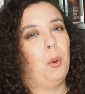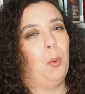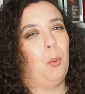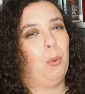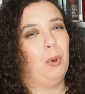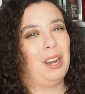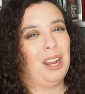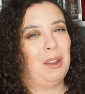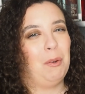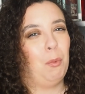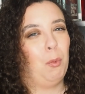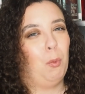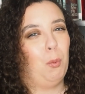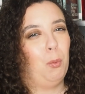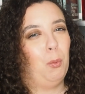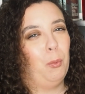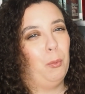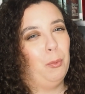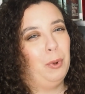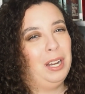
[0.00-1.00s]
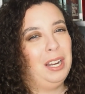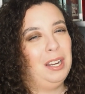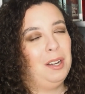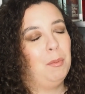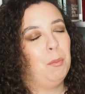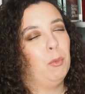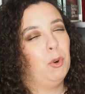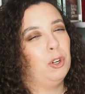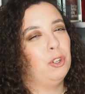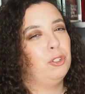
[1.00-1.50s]
Would I
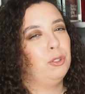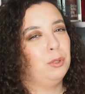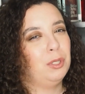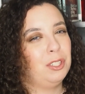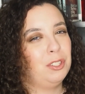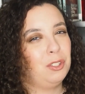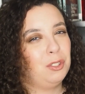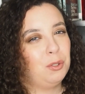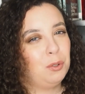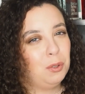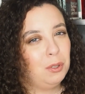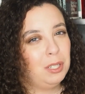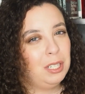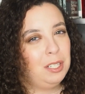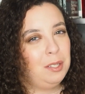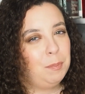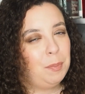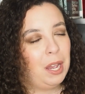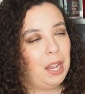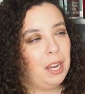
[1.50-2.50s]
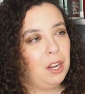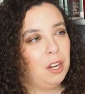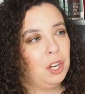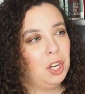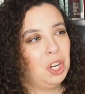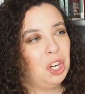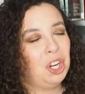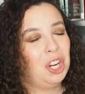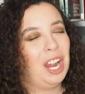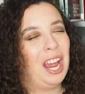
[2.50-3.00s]
read more short stories by
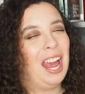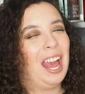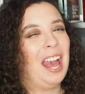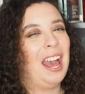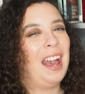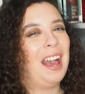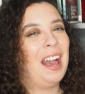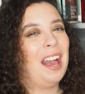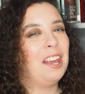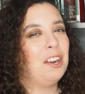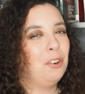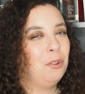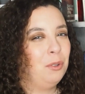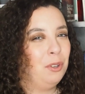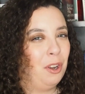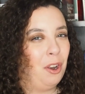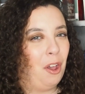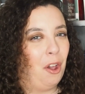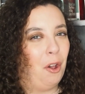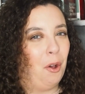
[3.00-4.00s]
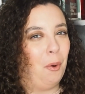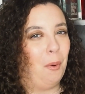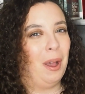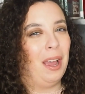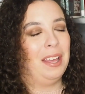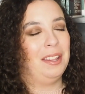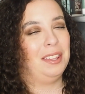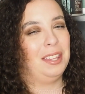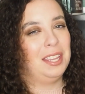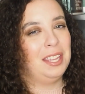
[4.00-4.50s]
her? I don't know.
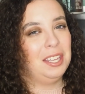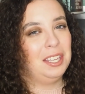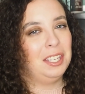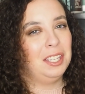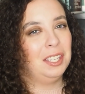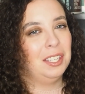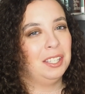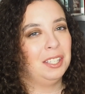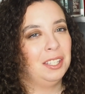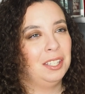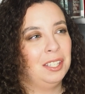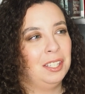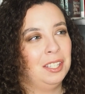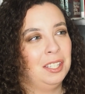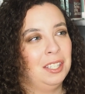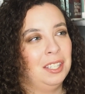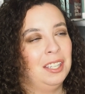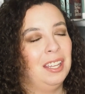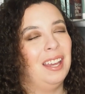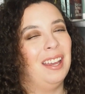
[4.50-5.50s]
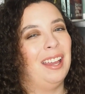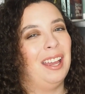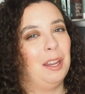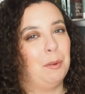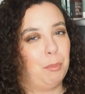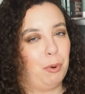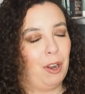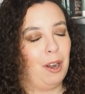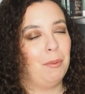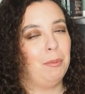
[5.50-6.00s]
I think
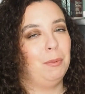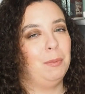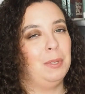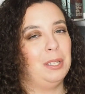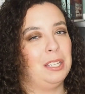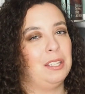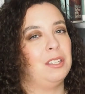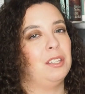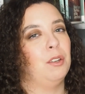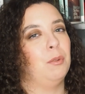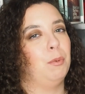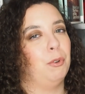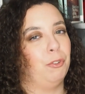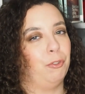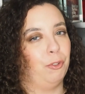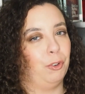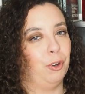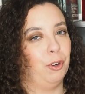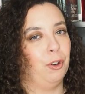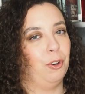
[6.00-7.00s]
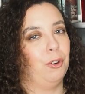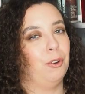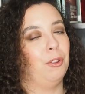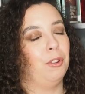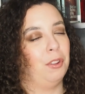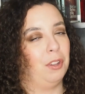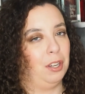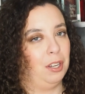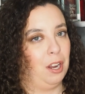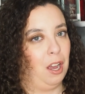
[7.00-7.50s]
I'd probably still prefer
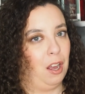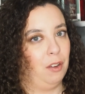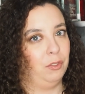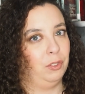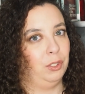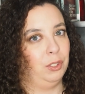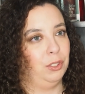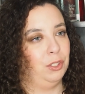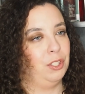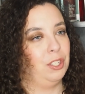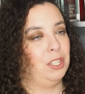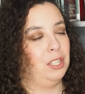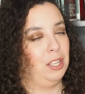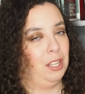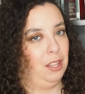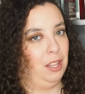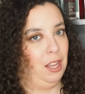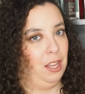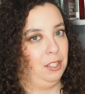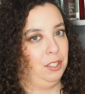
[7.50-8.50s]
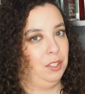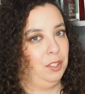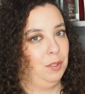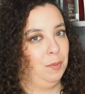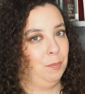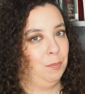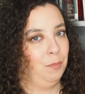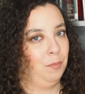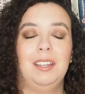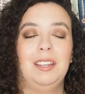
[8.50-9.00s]
the novels to this.
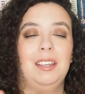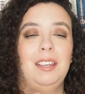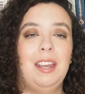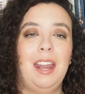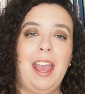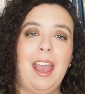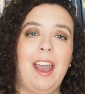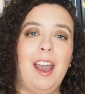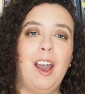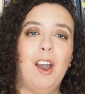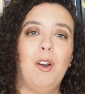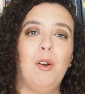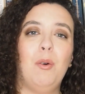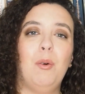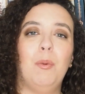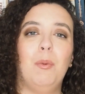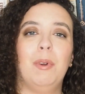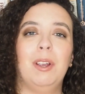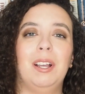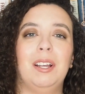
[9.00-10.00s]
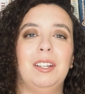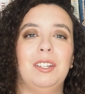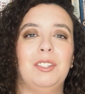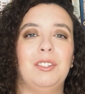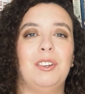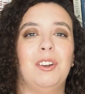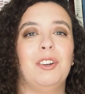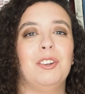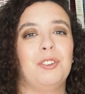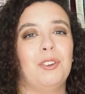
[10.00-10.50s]
Now we're going to
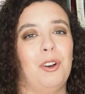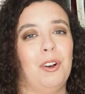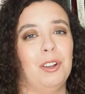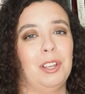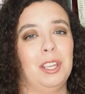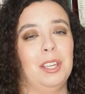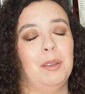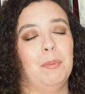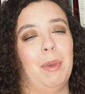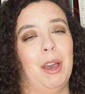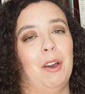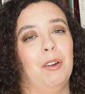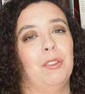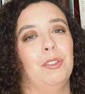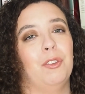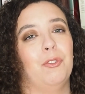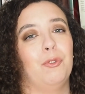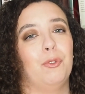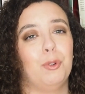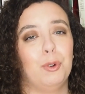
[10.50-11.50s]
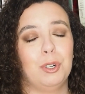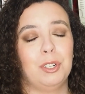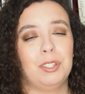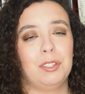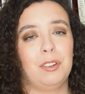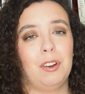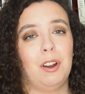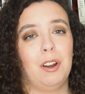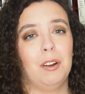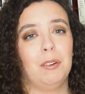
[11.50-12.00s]
start talking about the four
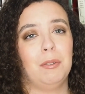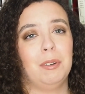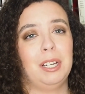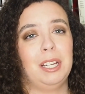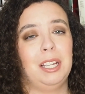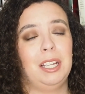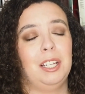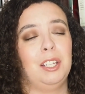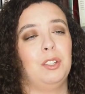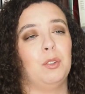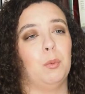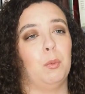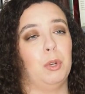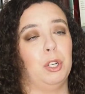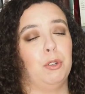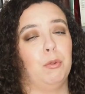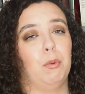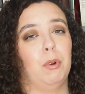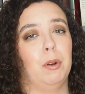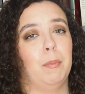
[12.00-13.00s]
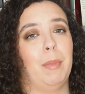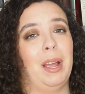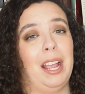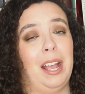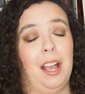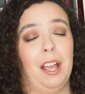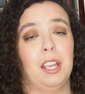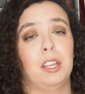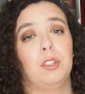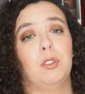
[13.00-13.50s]
star reads, which were my
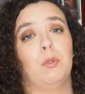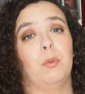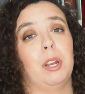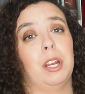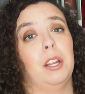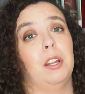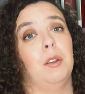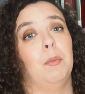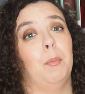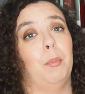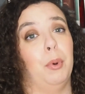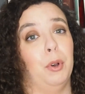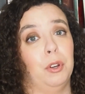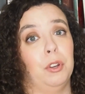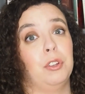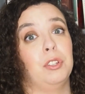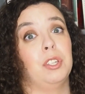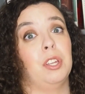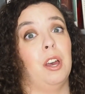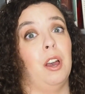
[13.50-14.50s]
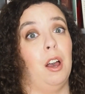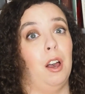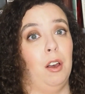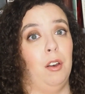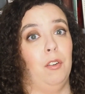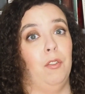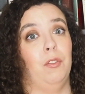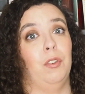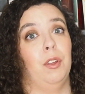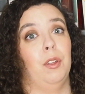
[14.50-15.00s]
highest rated books
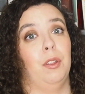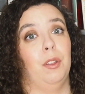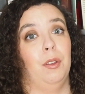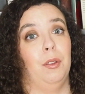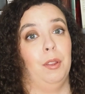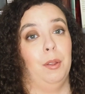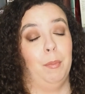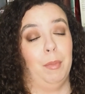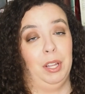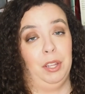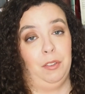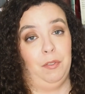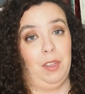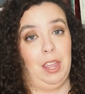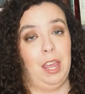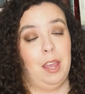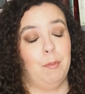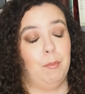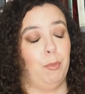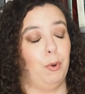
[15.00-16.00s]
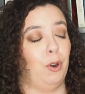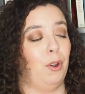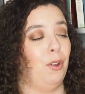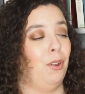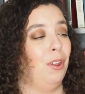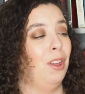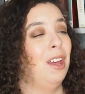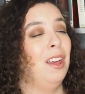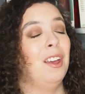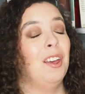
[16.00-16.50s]
of the month of
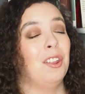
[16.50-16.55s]
April.